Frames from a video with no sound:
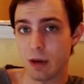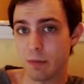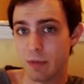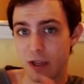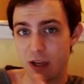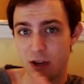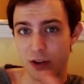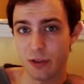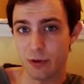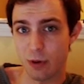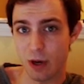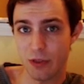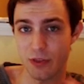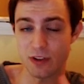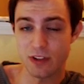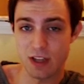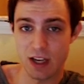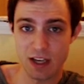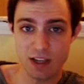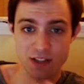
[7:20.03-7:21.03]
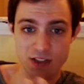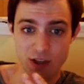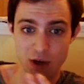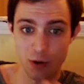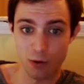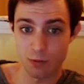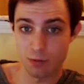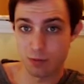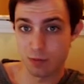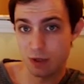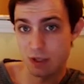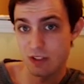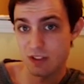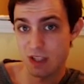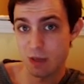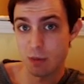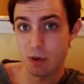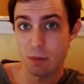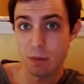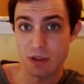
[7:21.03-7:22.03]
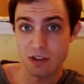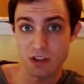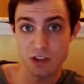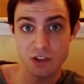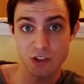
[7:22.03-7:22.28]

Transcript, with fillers: here throughout the day, so you can send me a message